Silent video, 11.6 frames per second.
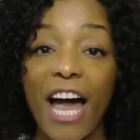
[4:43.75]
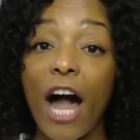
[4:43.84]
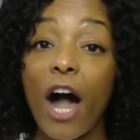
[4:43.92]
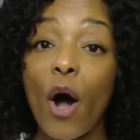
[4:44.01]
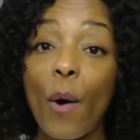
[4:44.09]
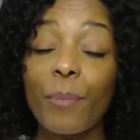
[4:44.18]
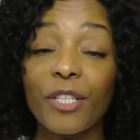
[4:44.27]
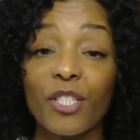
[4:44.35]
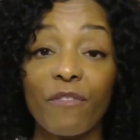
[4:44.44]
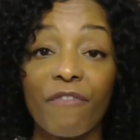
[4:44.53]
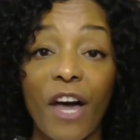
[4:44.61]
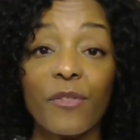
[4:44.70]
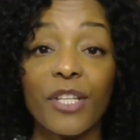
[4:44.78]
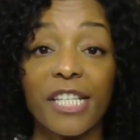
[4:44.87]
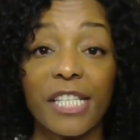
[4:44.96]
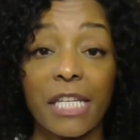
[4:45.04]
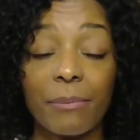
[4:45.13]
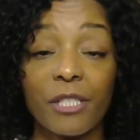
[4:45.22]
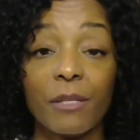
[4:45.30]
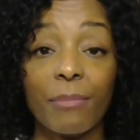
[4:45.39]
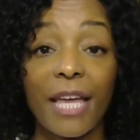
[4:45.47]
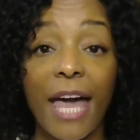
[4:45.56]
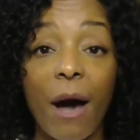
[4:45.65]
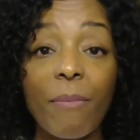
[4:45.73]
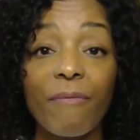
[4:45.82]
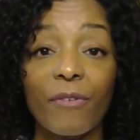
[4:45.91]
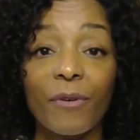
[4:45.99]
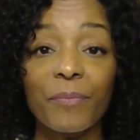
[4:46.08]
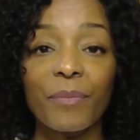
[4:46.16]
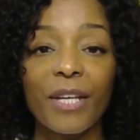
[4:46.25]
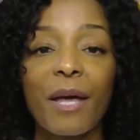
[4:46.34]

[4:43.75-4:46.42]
I hope that you found these tips to be helpful.